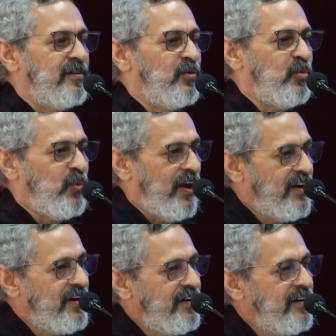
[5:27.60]

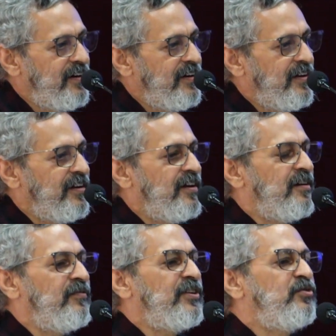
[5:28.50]
when
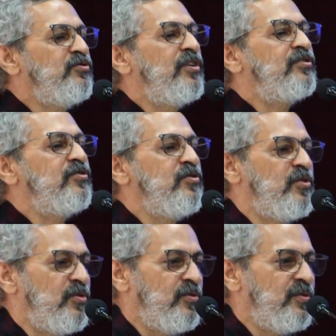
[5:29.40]
we do not
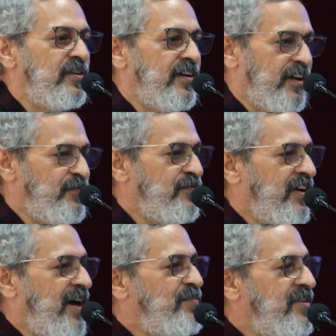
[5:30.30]
know if
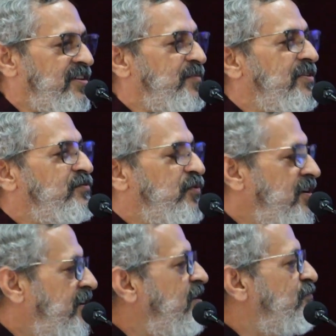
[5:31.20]
capitalism is
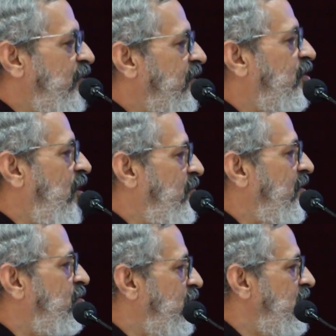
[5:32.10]
working for the
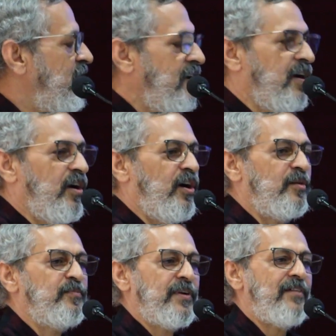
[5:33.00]
common good or
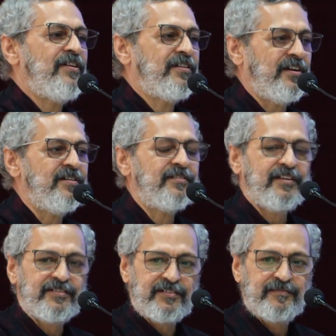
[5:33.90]
private
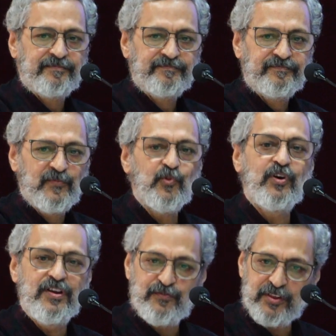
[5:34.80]
interest,
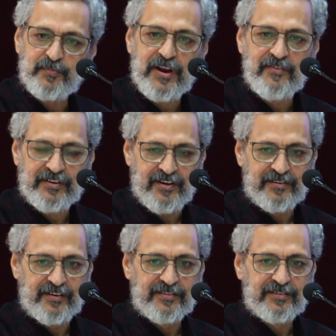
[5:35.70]
only for the private
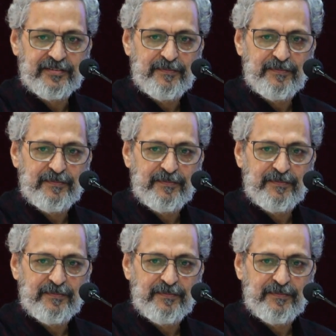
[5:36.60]
interest.